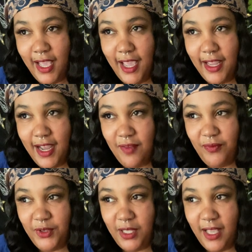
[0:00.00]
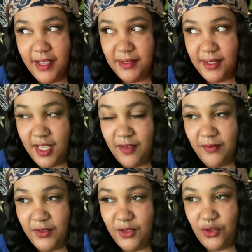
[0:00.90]
And I feel as if
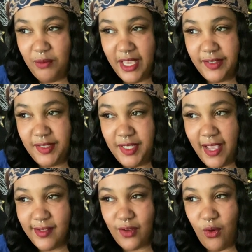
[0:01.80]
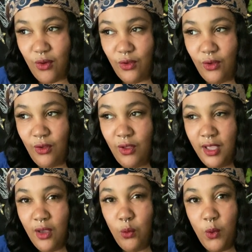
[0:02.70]
humanity as a whole
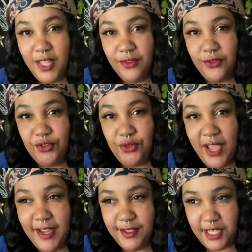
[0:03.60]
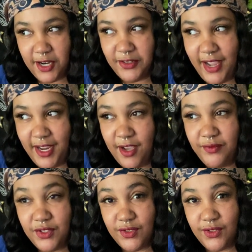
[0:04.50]
went through a dark night of
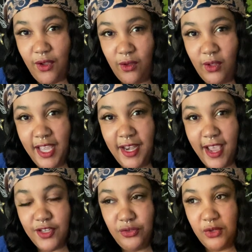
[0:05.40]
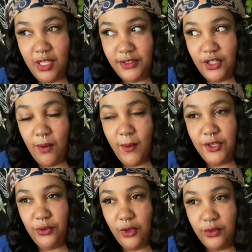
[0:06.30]
the soul. And as you all know, when
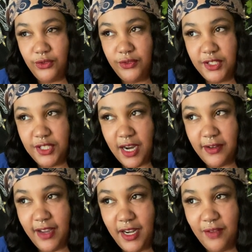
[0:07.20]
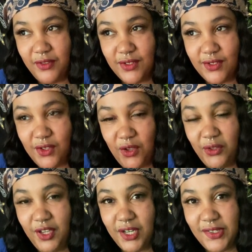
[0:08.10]
you go through the dark night of the soul,
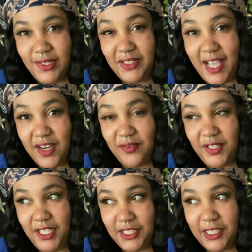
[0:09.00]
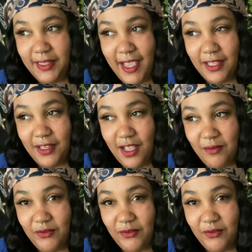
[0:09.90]
there is a lot of healing that can come